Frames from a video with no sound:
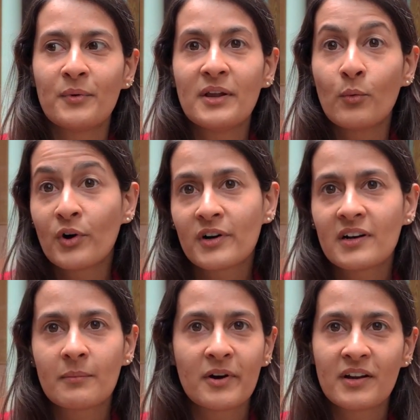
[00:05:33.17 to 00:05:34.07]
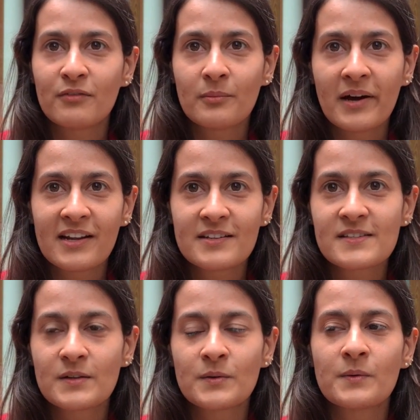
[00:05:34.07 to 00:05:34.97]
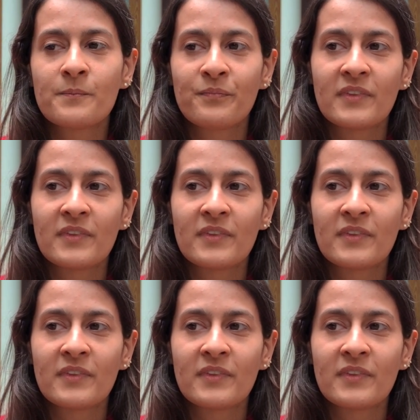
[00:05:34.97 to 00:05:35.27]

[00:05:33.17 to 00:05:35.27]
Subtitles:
really worried about everybody. So